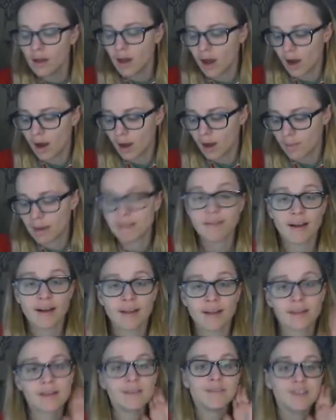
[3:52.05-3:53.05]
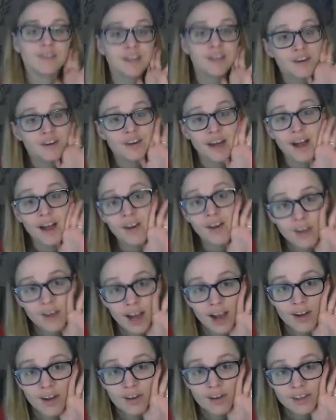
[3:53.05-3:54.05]
I finally figured out
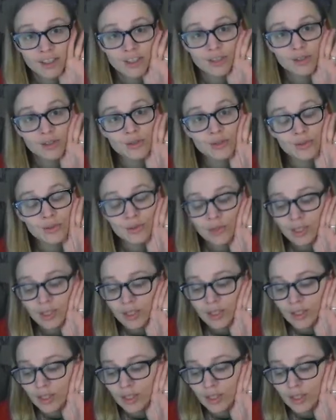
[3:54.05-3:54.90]
how to do